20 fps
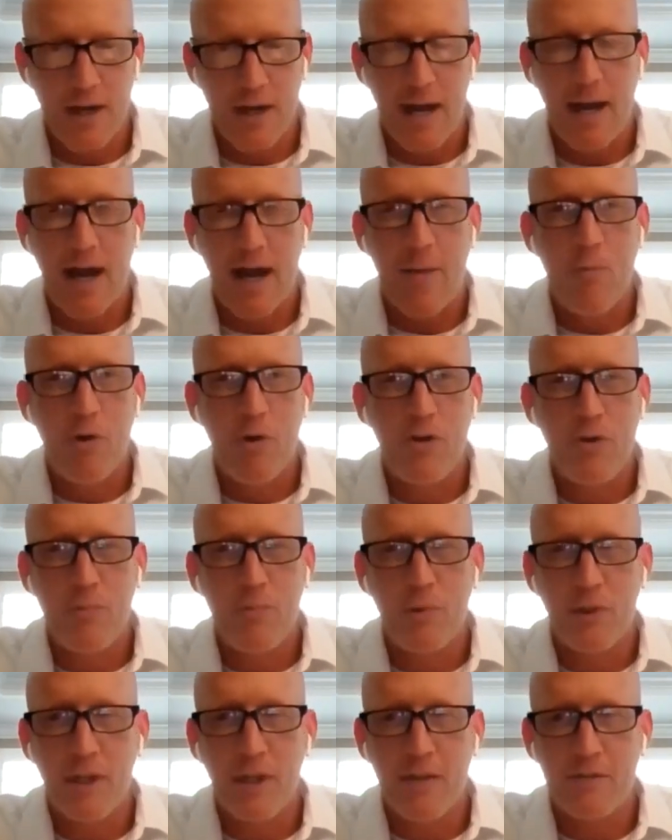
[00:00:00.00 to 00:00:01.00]
I'm one who
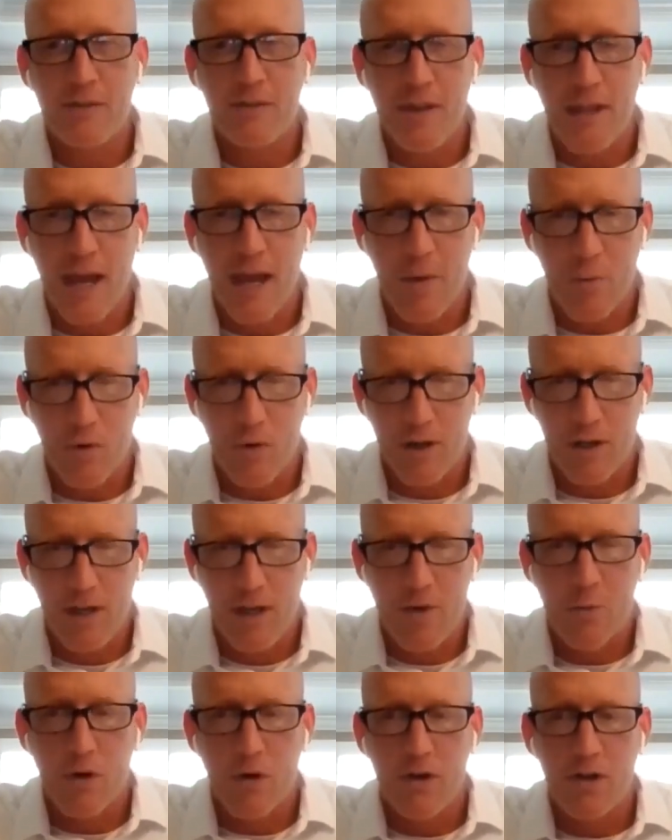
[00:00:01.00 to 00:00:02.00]
believes
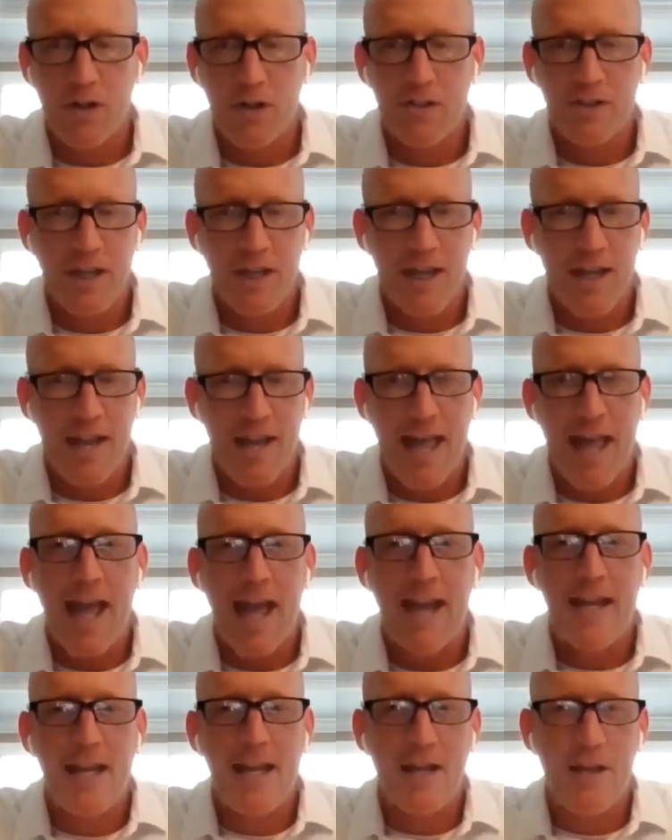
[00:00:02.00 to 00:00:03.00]
networking works in
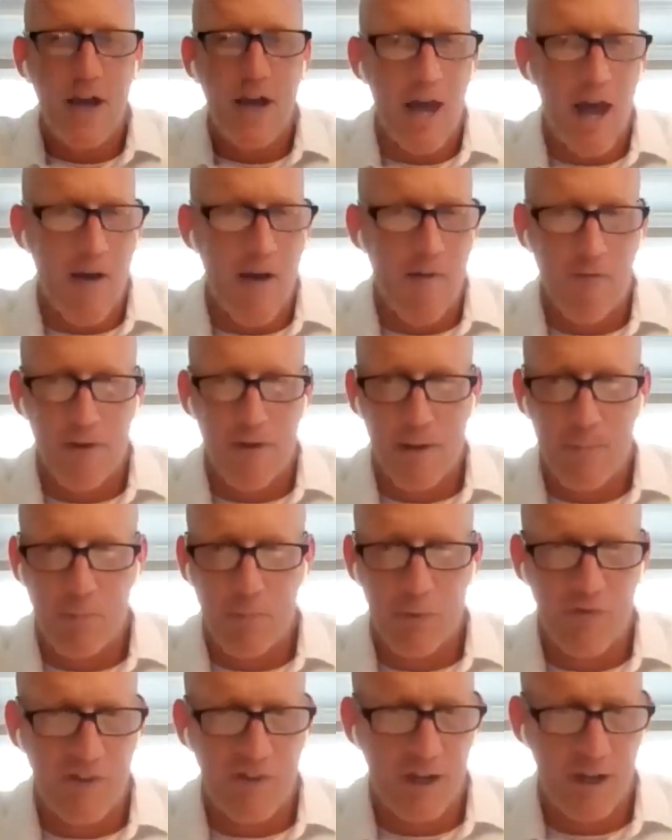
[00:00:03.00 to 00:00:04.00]
any and every
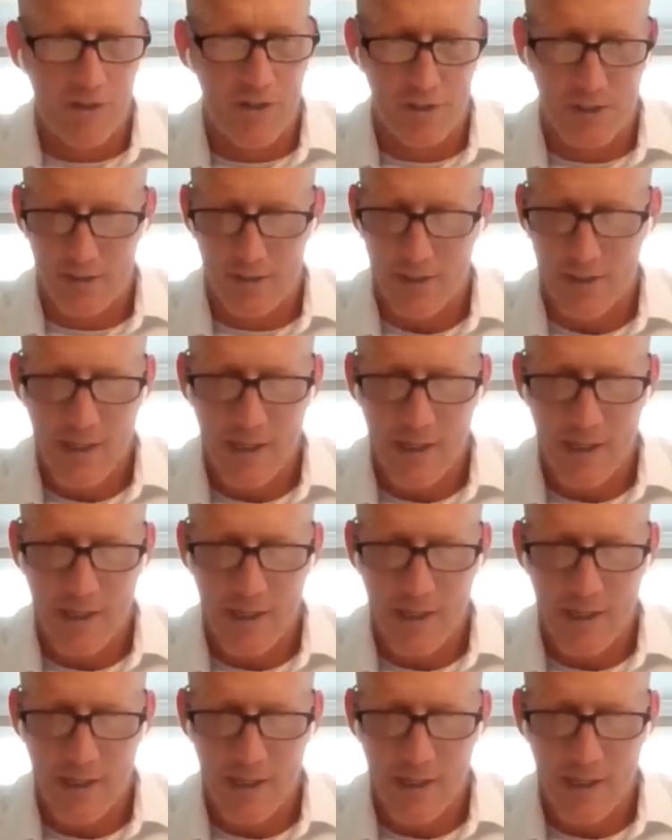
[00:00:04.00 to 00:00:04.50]
profession,